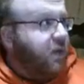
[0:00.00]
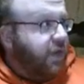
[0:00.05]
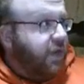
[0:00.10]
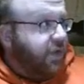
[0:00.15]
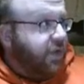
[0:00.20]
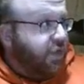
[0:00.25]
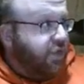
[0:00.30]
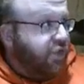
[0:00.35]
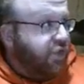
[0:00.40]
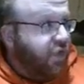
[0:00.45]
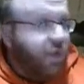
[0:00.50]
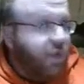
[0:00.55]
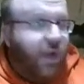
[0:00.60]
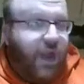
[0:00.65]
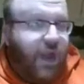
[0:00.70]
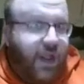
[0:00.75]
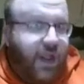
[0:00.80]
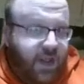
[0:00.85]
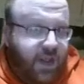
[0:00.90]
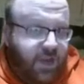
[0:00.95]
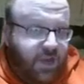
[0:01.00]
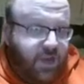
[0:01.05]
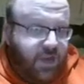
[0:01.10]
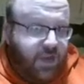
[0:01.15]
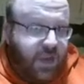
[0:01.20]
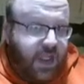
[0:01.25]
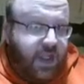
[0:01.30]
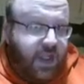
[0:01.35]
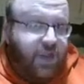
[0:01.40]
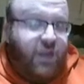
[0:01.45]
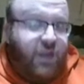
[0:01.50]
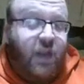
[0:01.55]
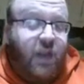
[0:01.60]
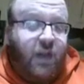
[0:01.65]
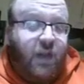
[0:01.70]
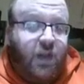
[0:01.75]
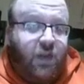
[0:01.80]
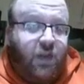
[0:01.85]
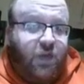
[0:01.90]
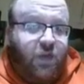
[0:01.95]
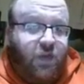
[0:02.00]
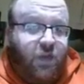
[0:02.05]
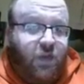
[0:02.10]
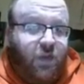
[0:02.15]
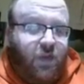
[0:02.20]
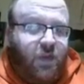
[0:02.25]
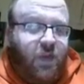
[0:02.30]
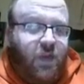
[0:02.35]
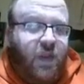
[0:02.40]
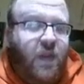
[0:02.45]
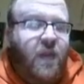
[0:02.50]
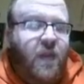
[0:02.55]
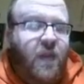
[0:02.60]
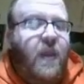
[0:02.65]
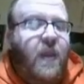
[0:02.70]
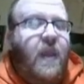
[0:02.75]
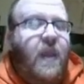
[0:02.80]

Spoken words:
this is Joette, this is Nancy, this is Susie.